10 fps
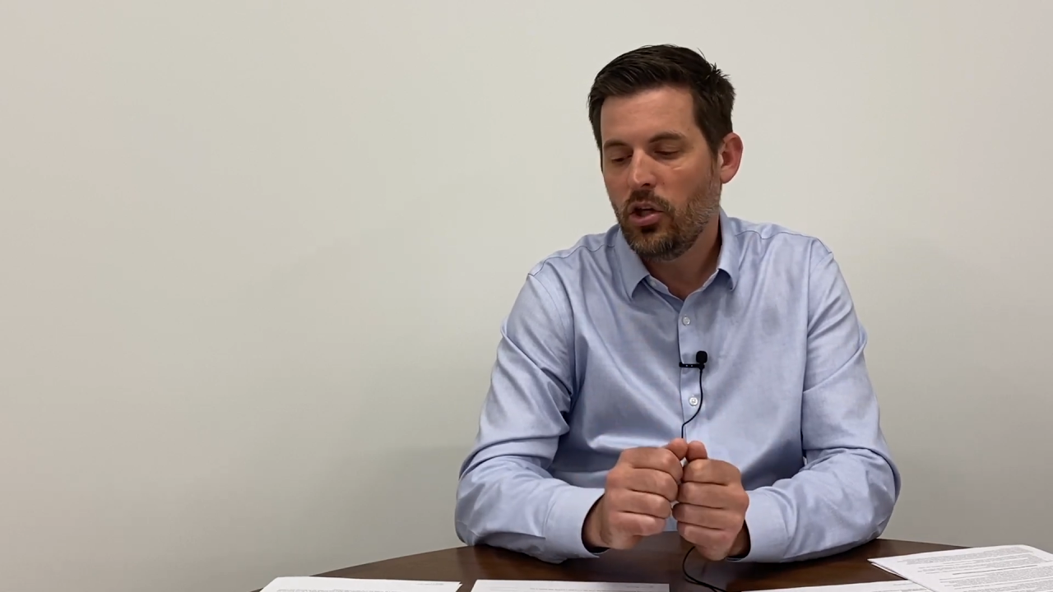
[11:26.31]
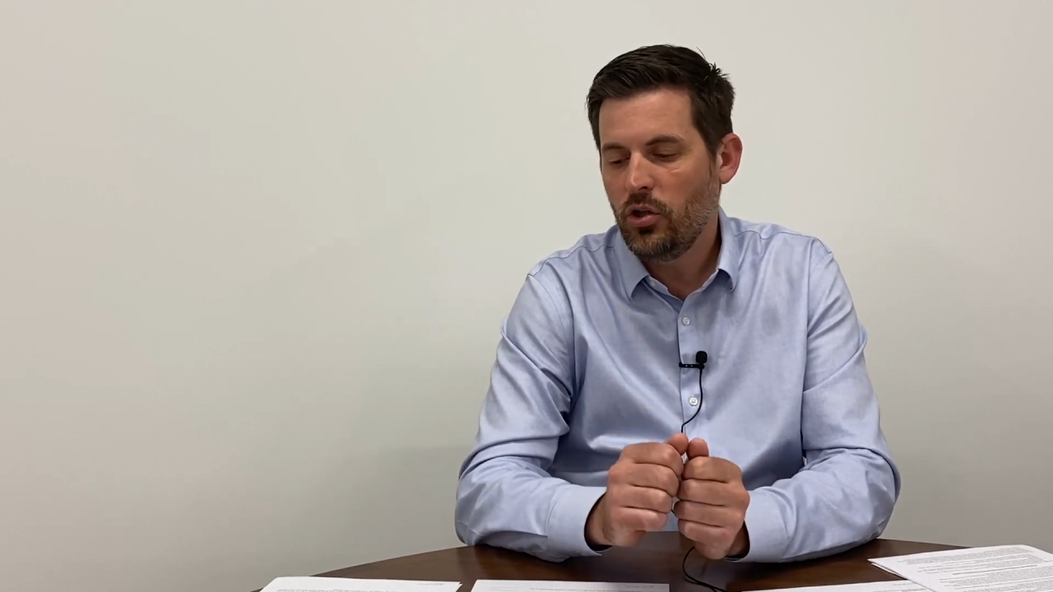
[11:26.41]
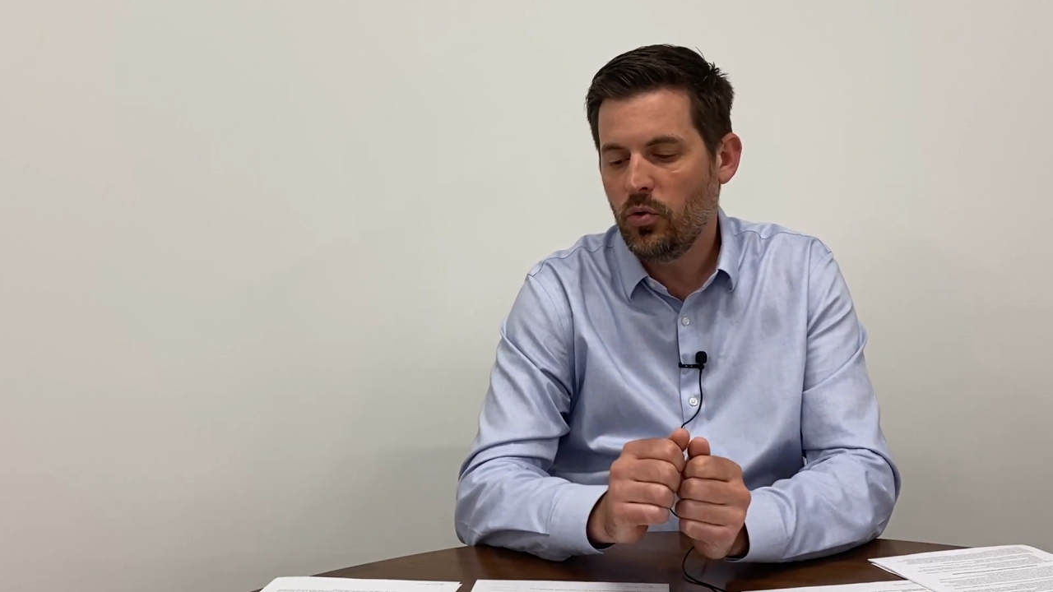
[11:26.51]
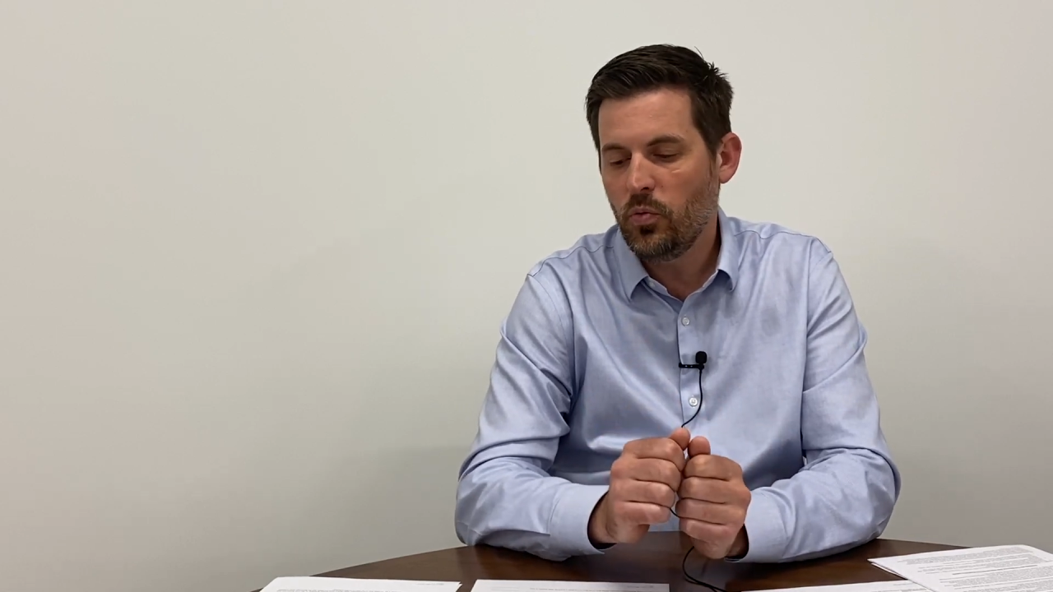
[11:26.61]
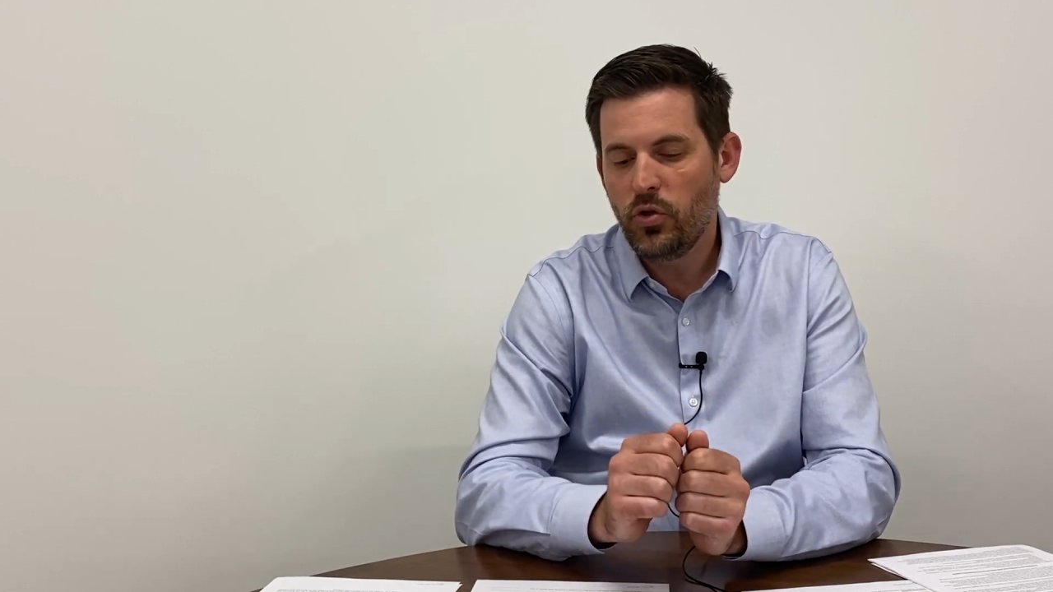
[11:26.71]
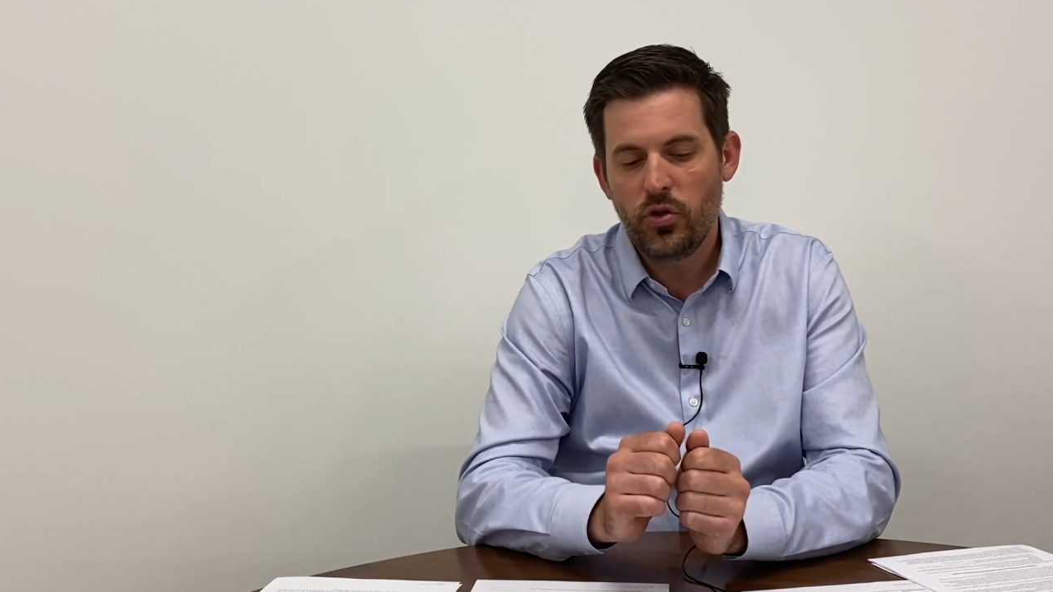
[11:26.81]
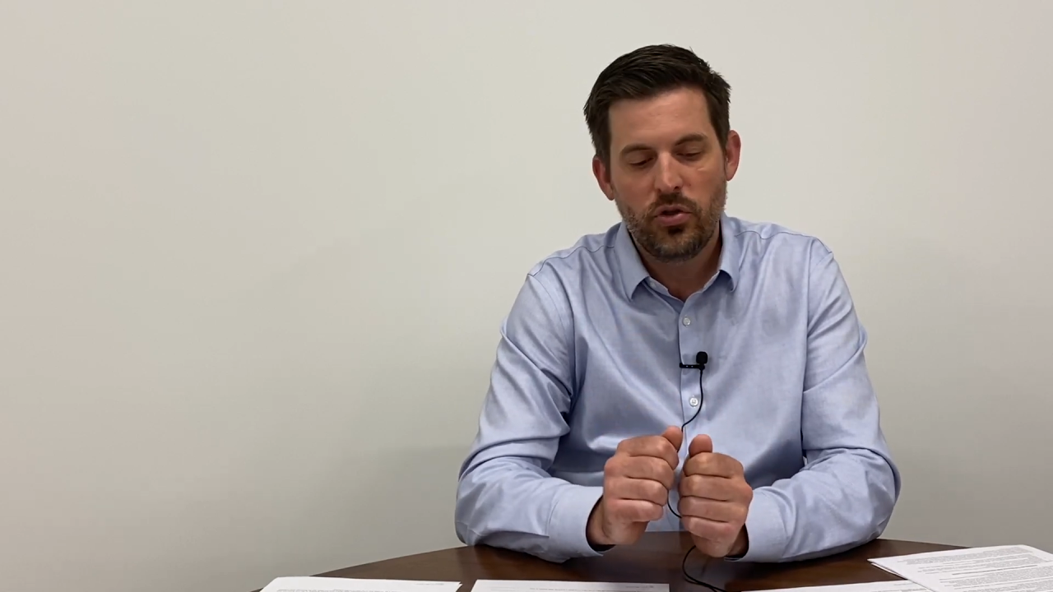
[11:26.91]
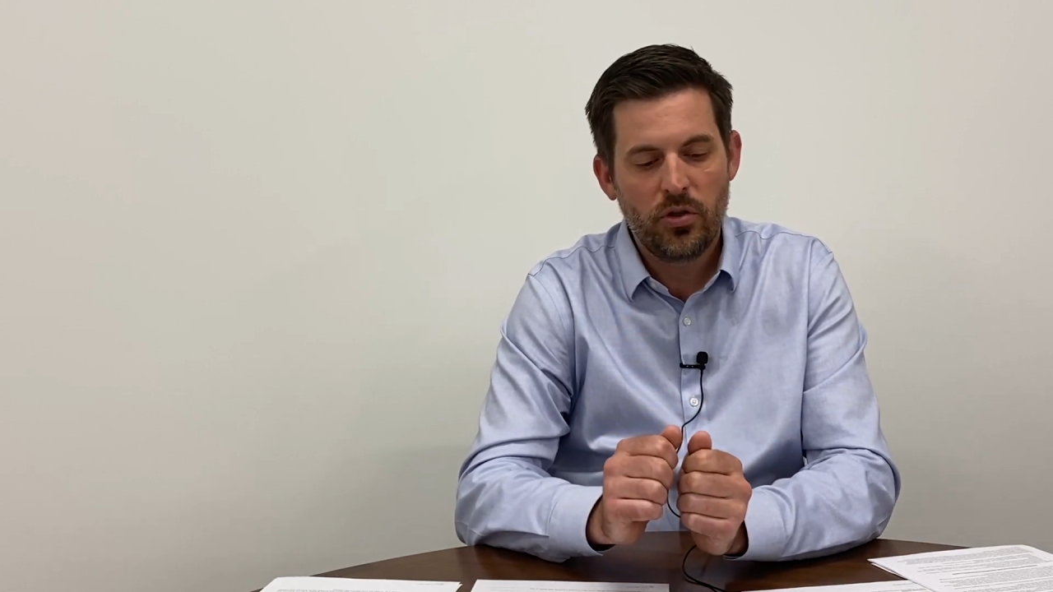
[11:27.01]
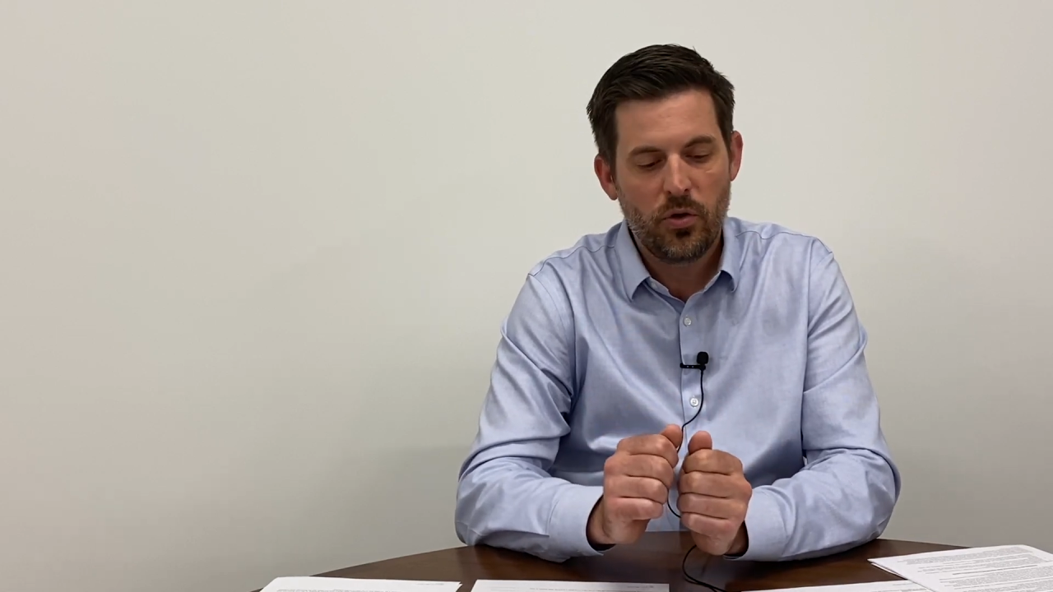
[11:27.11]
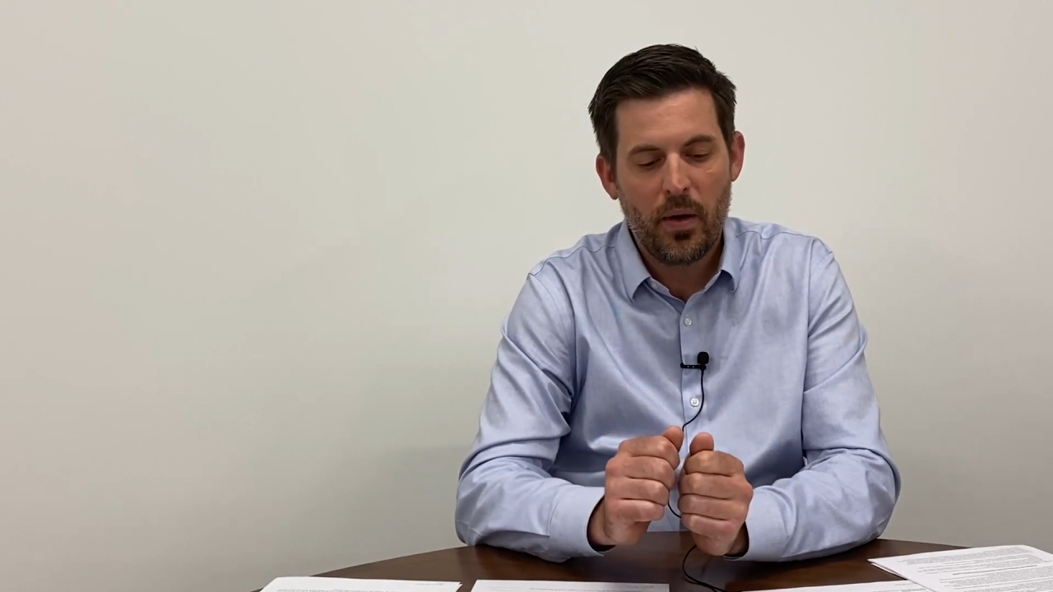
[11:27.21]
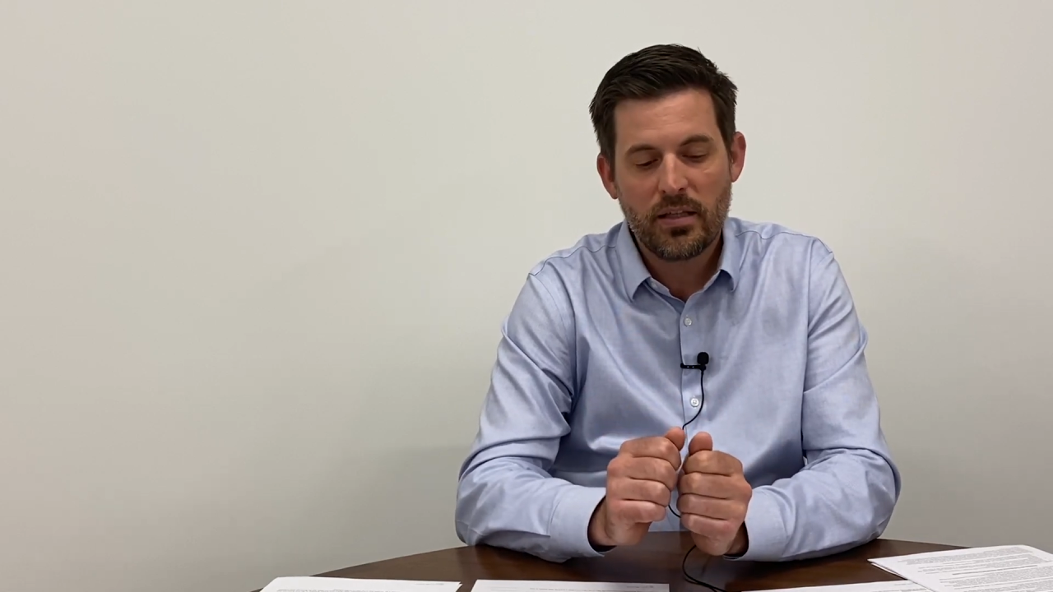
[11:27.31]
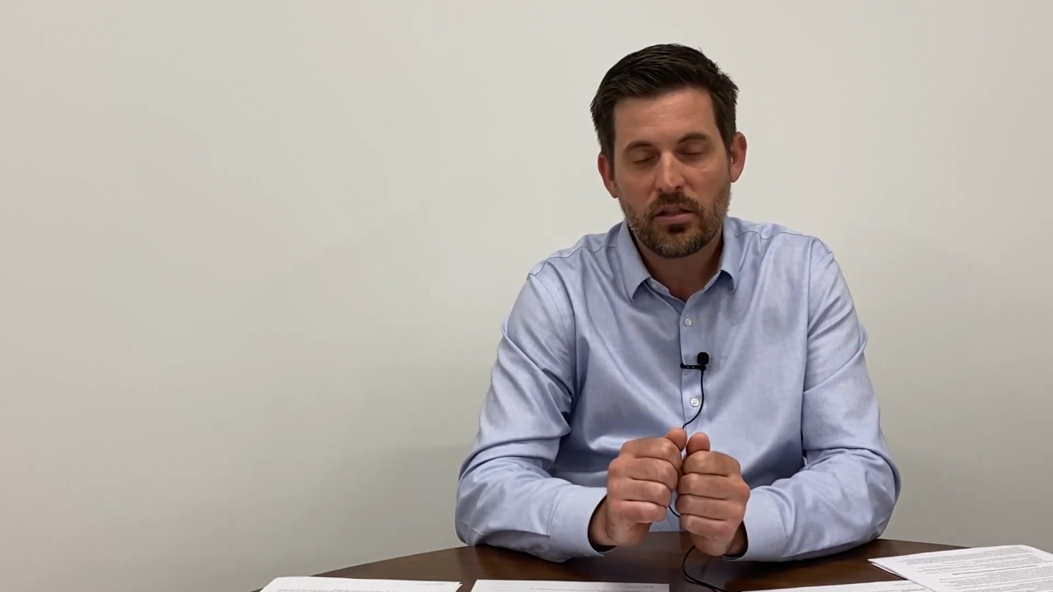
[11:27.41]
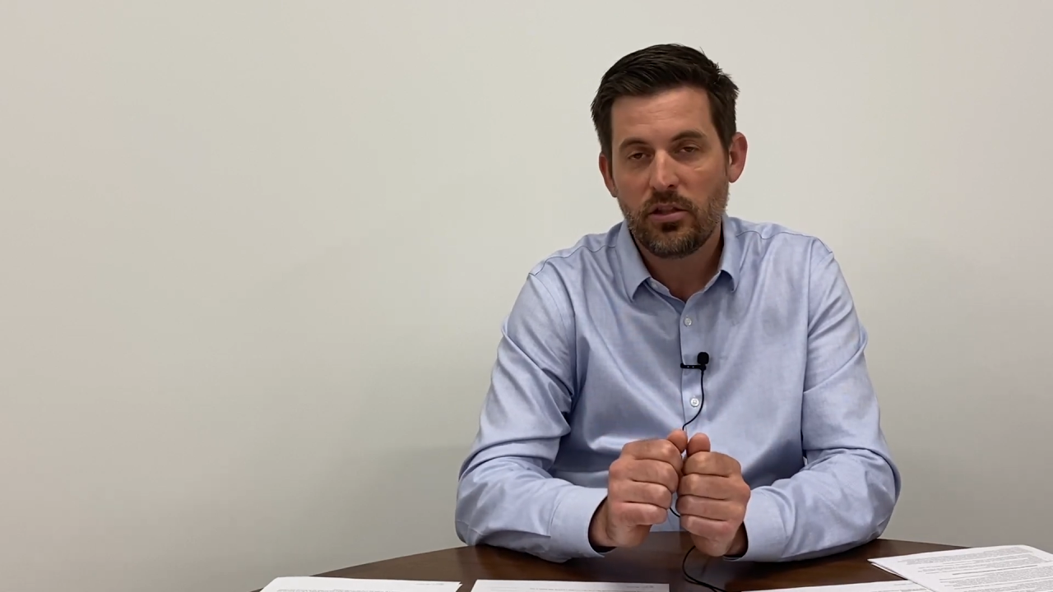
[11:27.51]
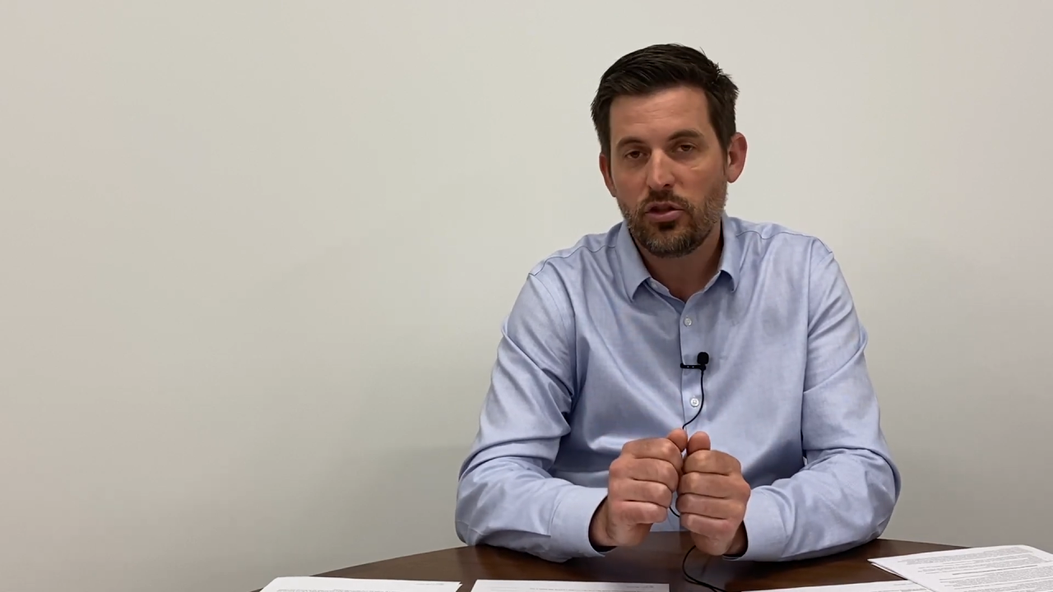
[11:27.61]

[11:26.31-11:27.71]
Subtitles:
You basically